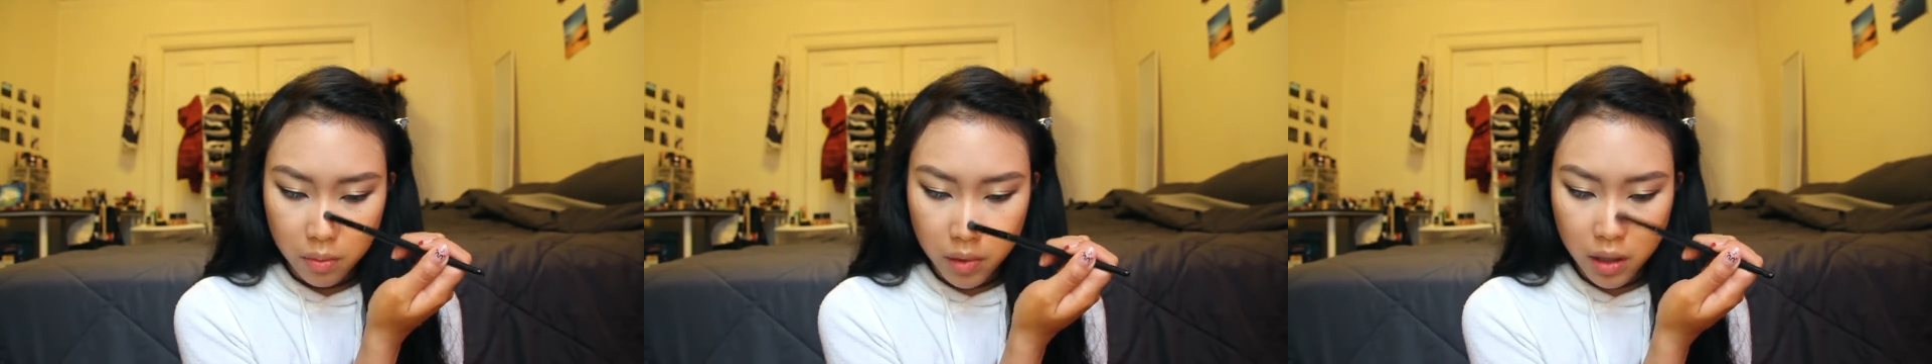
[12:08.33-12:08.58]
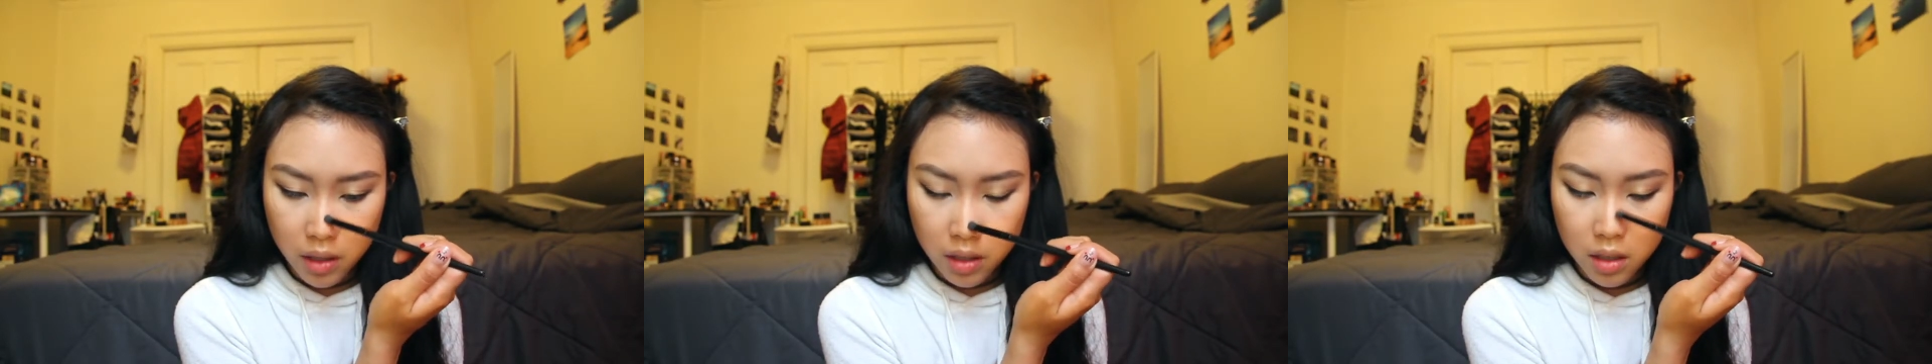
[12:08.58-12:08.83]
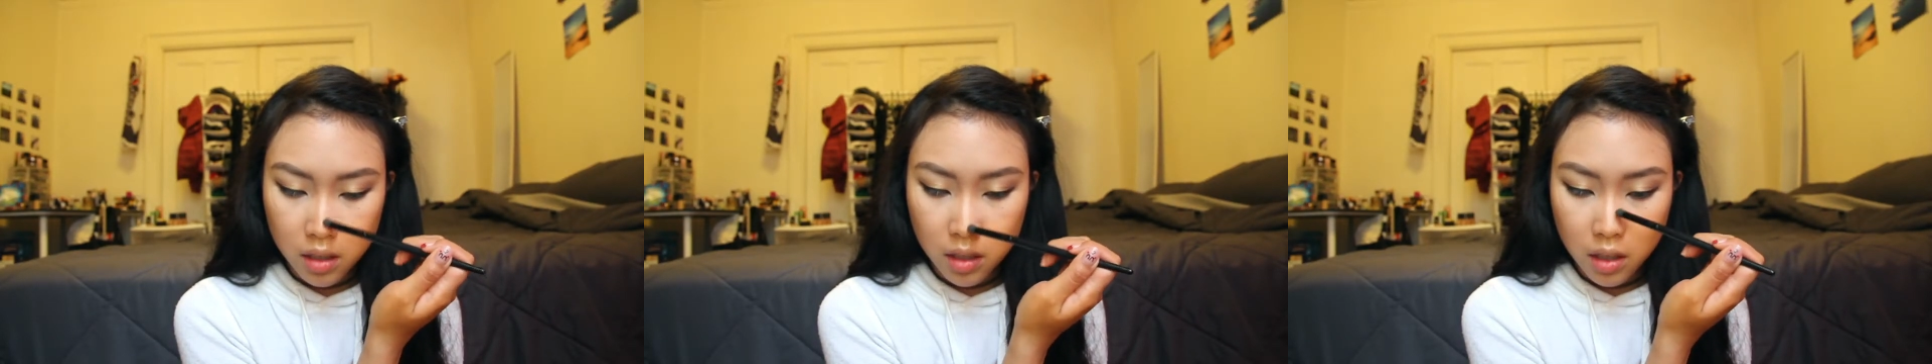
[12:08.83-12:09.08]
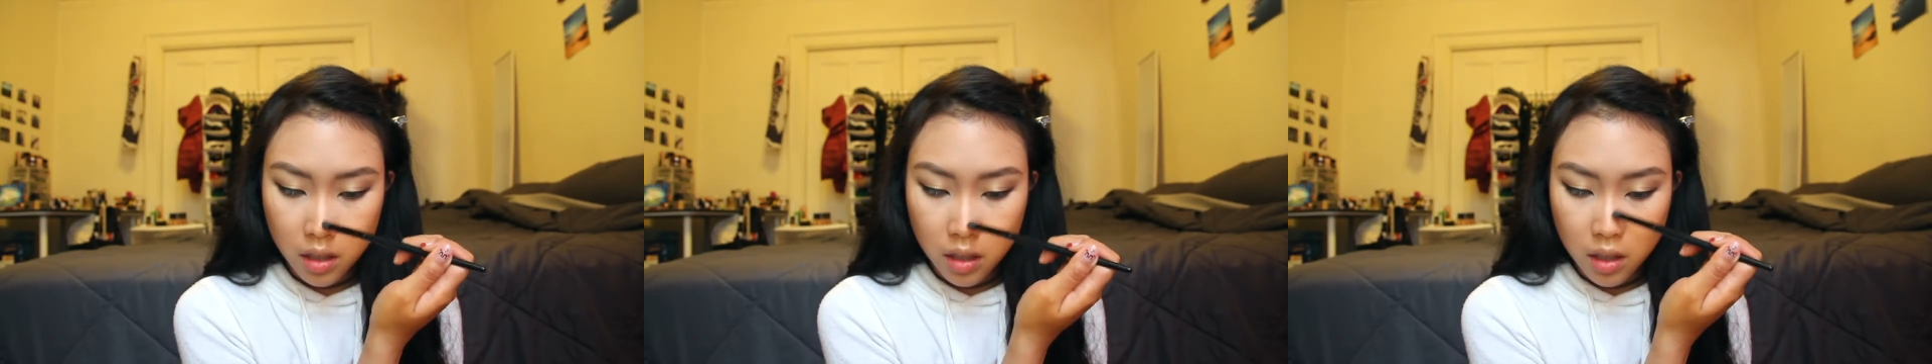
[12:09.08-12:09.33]
my
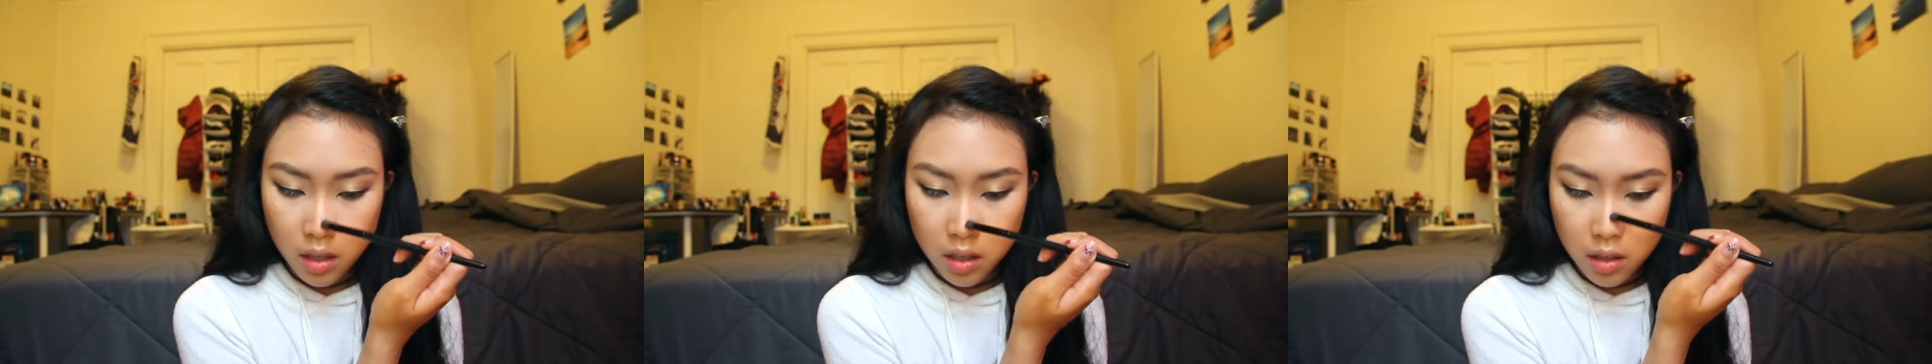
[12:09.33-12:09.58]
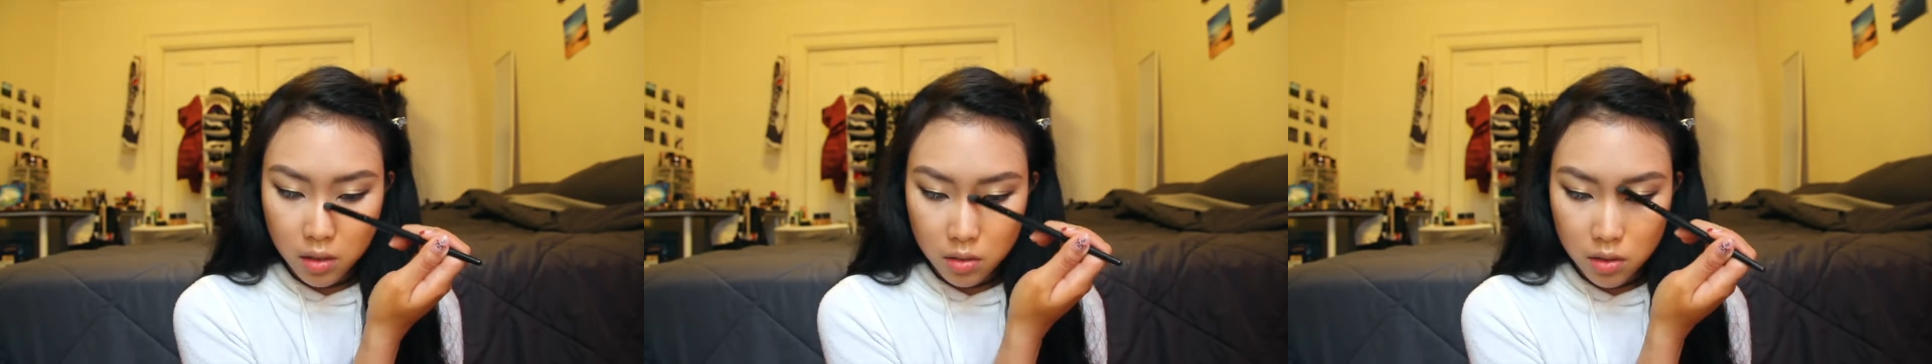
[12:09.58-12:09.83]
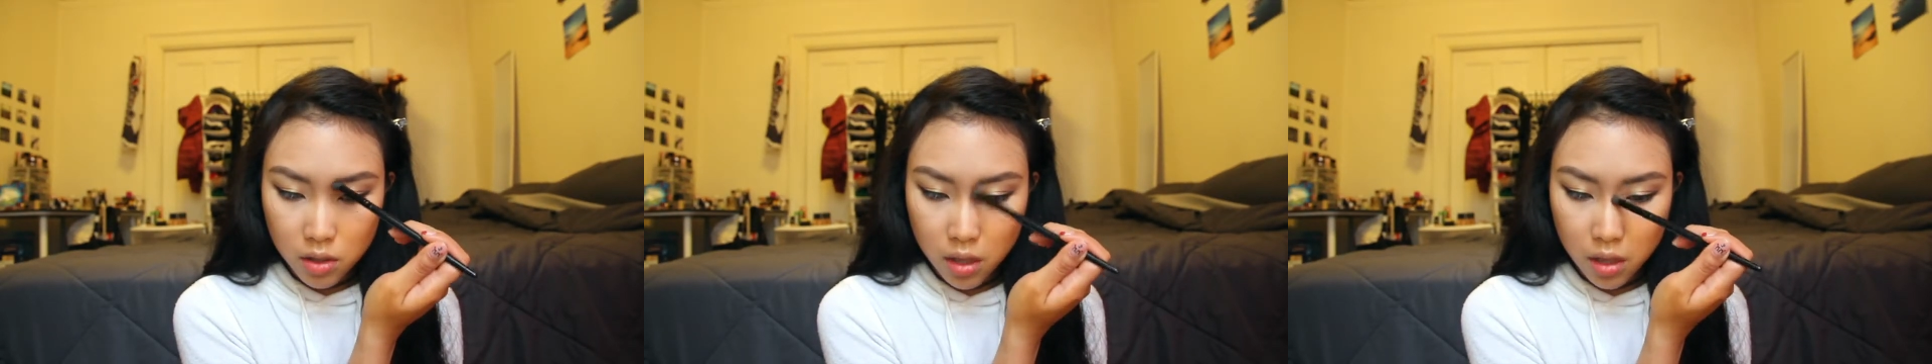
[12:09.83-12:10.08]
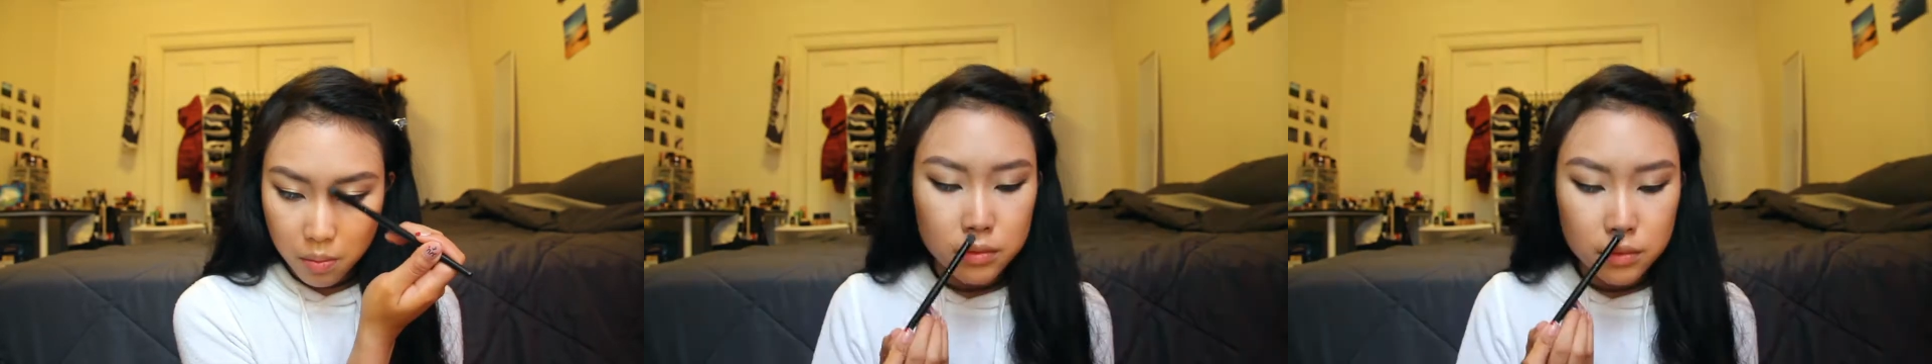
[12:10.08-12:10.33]
nose
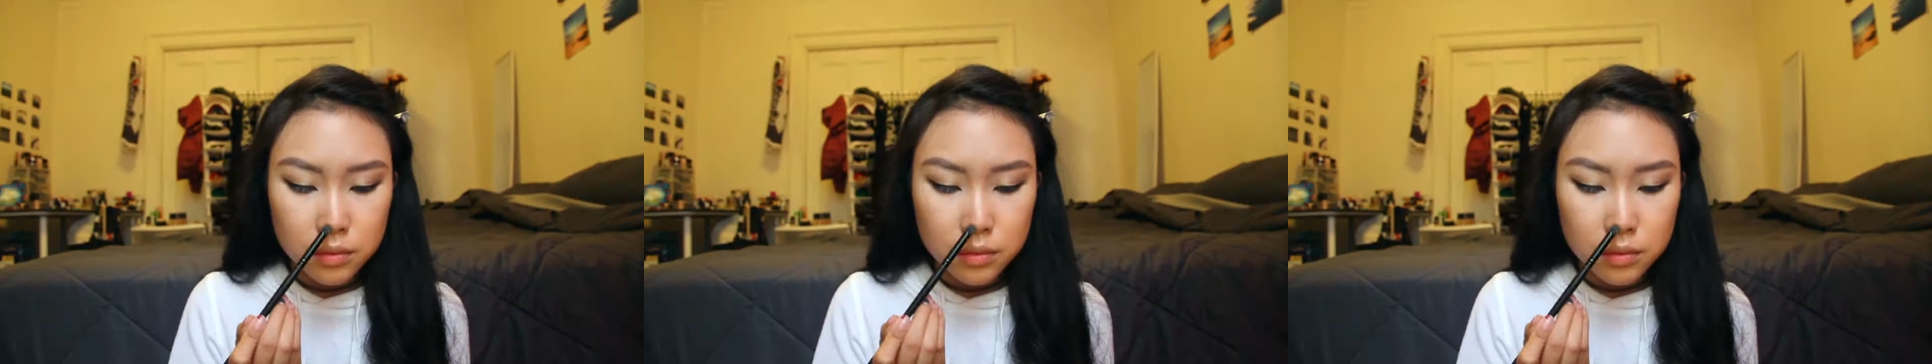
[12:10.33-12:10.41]
shape.